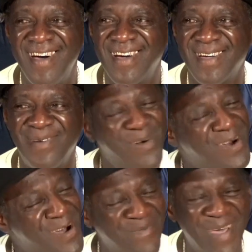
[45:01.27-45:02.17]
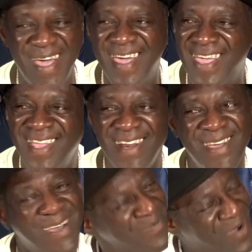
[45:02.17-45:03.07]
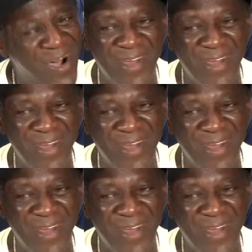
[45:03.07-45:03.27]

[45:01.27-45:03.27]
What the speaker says: Come on, man. Come on now.